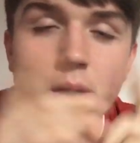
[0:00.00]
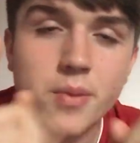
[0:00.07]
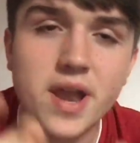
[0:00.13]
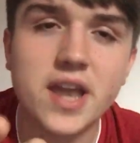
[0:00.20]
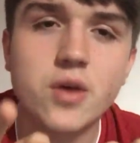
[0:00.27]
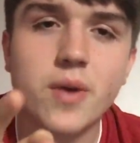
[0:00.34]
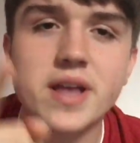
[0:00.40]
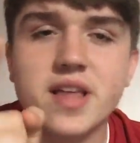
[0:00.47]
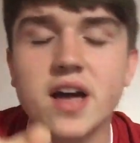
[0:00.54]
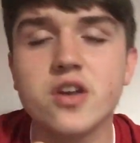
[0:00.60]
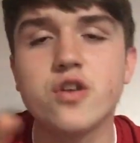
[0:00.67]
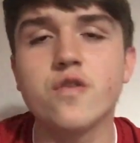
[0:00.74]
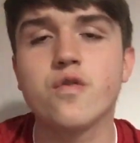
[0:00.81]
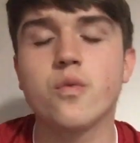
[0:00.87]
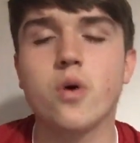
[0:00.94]
But anyway,
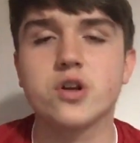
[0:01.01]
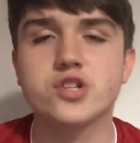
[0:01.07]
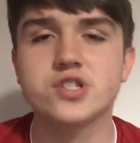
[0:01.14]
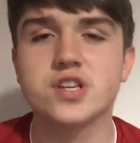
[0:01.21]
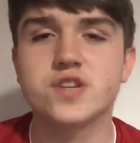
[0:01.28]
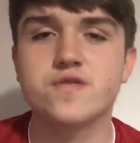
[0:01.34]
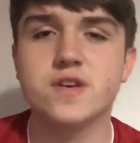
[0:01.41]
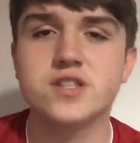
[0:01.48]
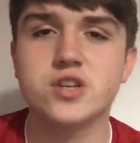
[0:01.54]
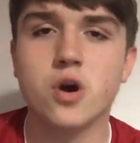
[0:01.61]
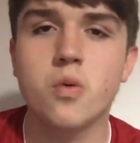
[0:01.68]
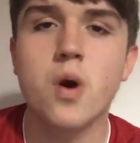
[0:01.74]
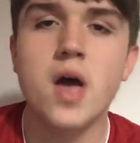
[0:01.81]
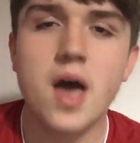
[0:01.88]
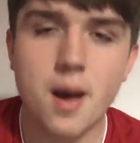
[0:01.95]
thank you for watching this
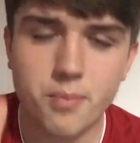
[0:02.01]
video.